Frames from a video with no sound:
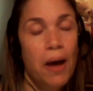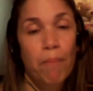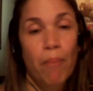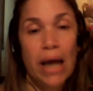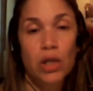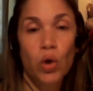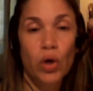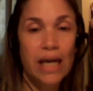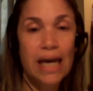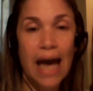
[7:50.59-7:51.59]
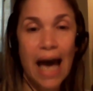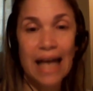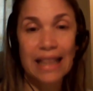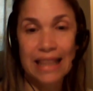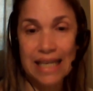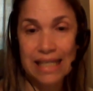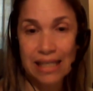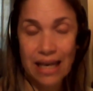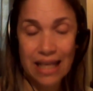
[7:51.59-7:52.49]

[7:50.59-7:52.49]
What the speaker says: by looking at these